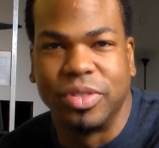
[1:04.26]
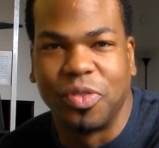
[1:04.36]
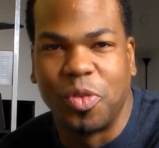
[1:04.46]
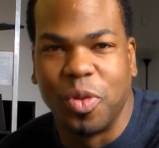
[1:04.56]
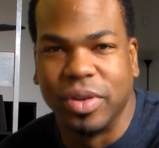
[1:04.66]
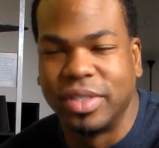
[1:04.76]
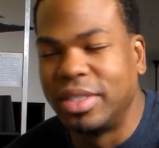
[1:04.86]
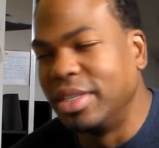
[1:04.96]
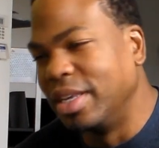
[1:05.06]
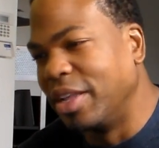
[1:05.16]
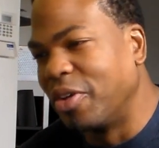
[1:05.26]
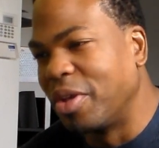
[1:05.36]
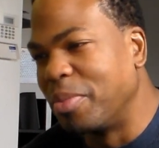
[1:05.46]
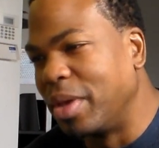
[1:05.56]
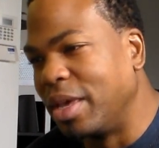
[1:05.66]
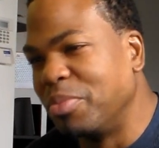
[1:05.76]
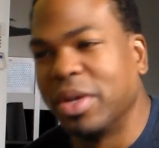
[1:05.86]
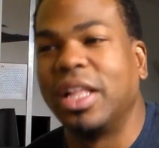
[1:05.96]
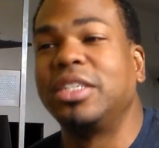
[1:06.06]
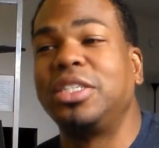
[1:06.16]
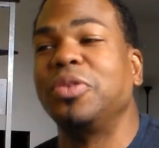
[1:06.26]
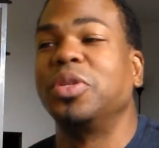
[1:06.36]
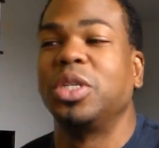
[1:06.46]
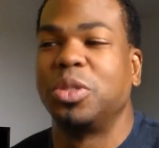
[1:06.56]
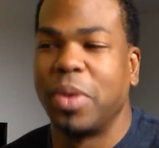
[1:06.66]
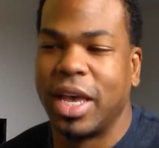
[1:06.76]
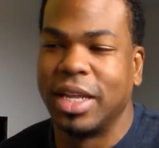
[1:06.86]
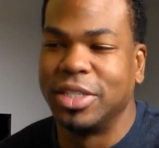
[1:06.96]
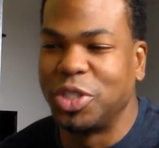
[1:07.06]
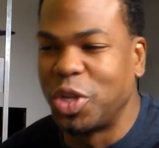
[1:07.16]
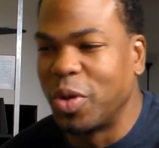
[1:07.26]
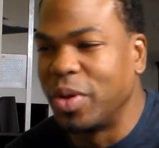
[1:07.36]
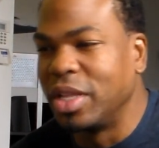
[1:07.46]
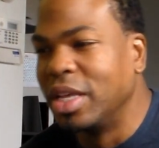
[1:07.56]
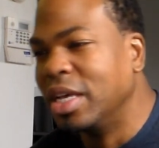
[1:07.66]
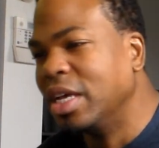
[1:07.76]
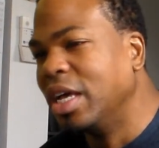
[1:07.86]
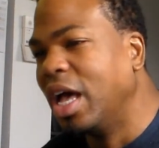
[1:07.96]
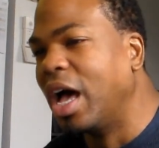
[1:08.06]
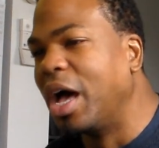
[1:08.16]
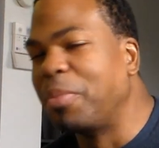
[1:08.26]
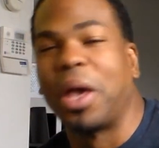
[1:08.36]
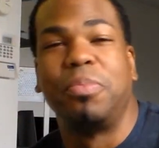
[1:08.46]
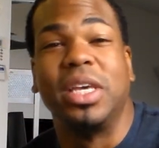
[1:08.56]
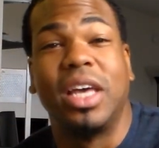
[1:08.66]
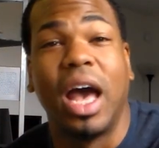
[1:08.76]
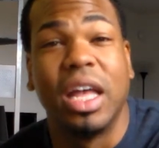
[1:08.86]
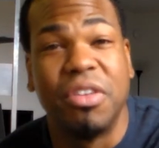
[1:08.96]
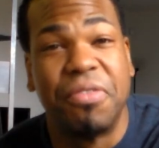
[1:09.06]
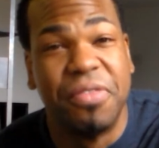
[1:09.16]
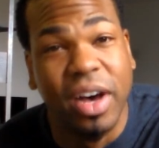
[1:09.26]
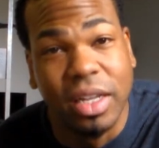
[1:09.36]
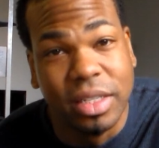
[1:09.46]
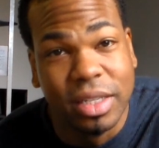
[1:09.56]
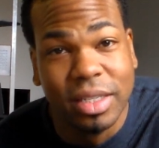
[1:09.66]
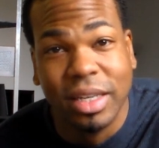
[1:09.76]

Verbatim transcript: Bruce, of course. You know what I mean? But let's see what this man is doing. Uh, might be kind of fun.